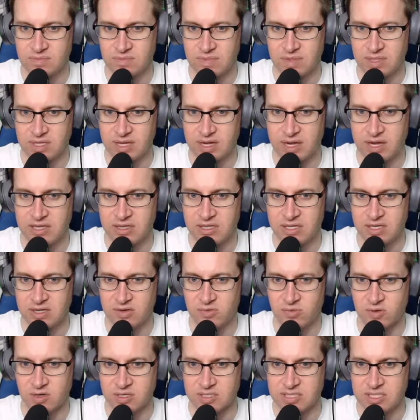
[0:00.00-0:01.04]
Yeah, I think
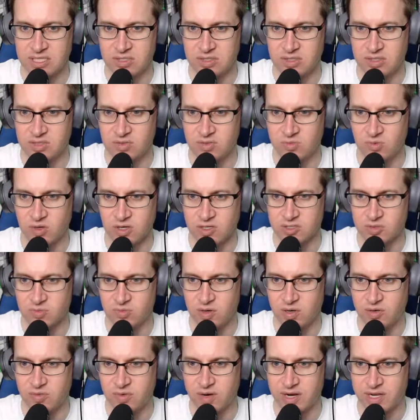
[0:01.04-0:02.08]
it works
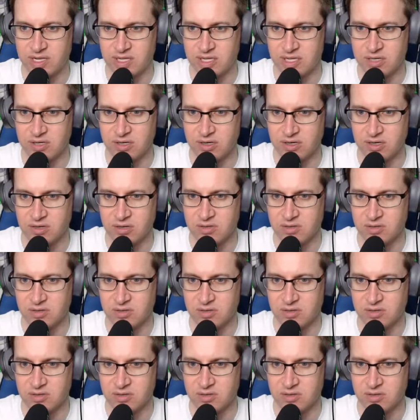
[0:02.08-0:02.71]
well right here.